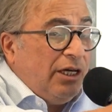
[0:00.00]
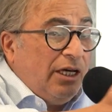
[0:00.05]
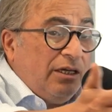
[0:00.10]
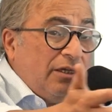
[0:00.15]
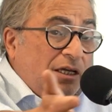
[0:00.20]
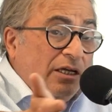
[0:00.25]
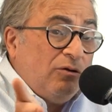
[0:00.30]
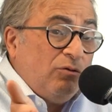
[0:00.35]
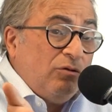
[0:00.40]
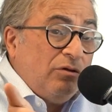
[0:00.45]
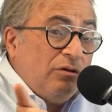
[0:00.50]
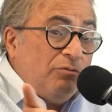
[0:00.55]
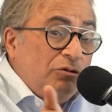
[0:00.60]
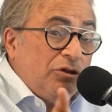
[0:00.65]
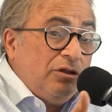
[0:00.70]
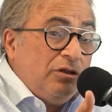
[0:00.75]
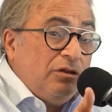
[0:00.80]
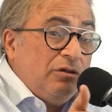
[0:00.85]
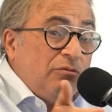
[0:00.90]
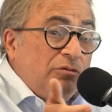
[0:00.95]
that, I don't want to.
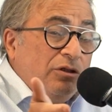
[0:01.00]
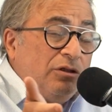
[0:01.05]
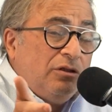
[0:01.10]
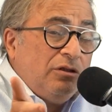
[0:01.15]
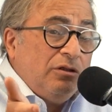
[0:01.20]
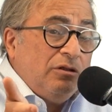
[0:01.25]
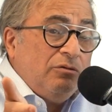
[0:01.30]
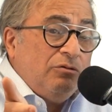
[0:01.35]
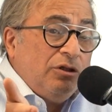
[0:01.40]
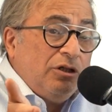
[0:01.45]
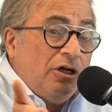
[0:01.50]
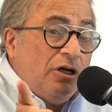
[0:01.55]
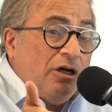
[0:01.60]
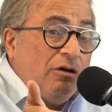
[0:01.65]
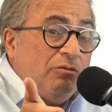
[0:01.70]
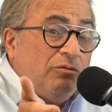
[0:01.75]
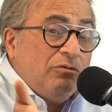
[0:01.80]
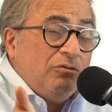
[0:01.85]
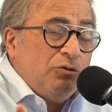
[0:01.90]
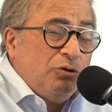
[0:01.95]
We we we
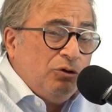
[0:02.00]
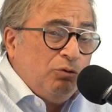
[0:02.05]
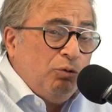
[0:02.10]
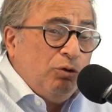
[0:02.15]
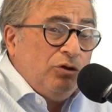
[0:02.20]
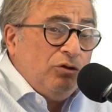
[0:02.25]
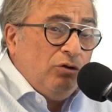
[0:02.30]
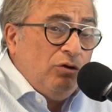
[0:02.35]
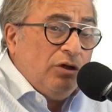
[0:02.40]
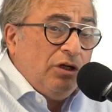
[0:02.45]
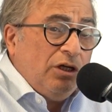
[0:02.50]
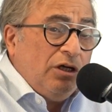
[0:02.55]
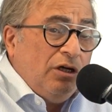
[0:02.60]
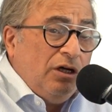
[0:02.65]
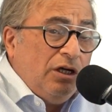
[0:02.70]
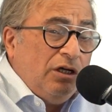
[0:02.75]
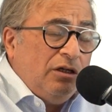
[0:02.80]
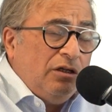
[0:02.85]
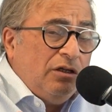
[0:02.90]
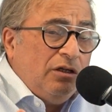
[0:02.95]
are we're talking
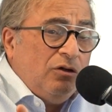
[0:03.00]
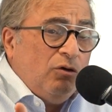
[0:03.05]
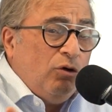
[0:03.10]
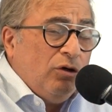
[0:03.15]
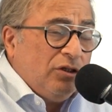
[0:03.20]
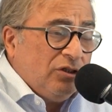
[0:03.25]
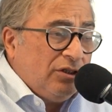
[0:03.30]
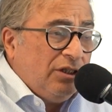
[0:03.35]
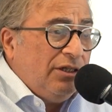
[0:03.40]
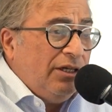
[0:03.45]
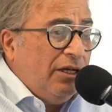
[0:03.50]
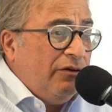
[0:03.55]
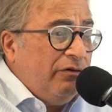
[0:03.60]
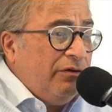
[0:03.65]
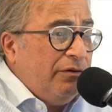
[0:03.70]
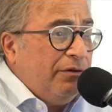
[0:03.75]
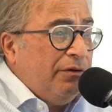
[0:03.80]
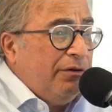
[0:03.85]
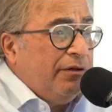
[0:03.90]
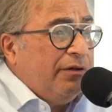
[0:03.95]
on uh, August
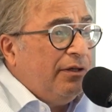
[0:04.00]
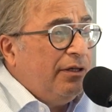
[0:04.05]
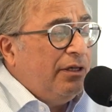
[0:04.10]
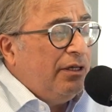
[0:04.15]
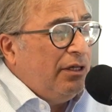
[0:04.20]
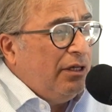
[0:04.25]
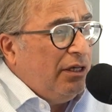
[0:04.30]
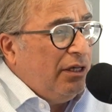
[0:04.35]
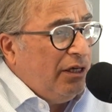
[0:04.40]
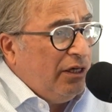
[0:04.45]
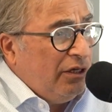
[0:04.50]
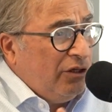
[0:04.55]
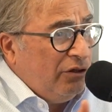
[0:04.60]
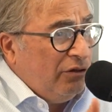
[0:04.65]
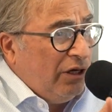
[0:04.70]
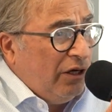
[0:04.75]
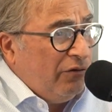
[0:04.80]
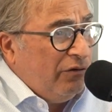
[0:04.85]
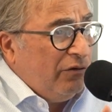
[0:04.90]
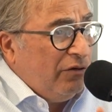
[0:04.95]
11th,
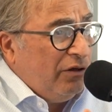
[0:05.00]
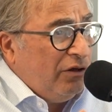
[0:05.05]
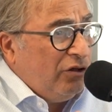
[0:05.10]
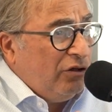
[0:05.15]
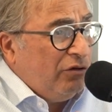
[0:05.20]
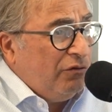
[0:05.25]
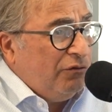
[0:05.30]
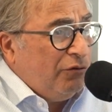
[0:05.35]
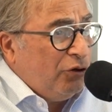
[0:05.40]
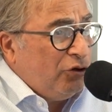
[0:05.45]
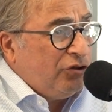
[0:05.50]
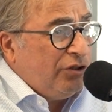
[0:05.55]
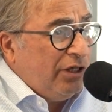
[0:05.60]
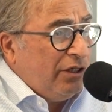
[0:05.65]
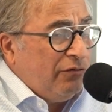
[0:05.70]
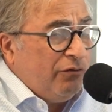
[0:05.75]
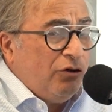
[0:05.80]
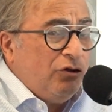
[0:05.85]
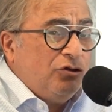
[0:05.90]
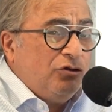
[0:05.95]
tomorrow you have, is your anniversary. first
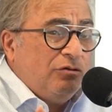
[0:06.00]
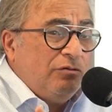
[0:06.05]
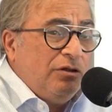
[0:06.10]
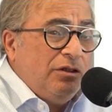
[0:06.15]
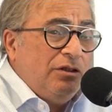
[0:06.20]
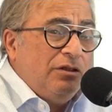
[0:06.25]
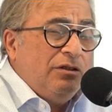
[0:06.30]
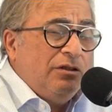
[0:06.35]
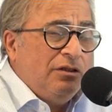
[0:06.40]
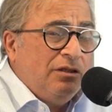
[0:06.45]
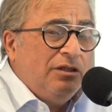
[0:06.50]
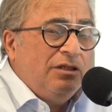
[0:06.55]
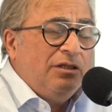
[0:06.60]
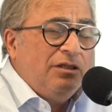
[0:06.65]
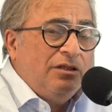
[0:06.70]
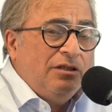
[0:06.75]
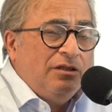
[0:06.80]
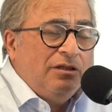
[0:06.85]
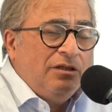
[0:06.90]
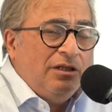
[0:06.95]
anniversary.
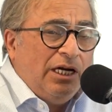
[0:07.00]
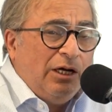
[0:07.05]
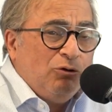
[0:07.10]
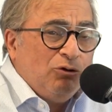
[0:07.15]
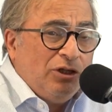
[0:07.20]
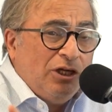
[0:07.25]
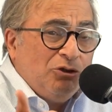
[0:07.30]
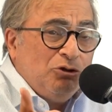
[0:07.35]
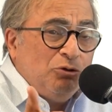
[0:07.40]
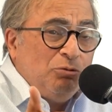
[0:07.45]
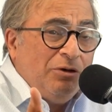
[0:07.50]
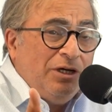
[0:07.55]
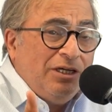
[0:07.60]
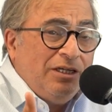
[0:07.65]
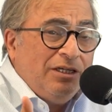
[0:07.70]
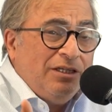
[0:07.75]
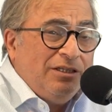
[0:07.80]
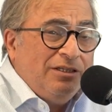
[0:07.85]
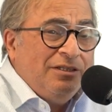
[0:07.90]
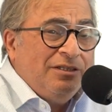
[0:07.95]
Yes, and I was at your
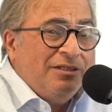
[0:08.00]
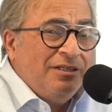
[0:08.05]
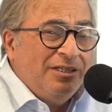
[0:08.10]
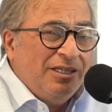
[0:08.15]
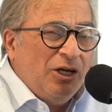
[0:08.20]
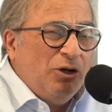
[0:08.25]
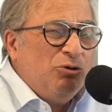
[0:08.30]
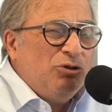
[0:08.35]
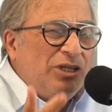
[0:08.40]
wedding. That's right. right.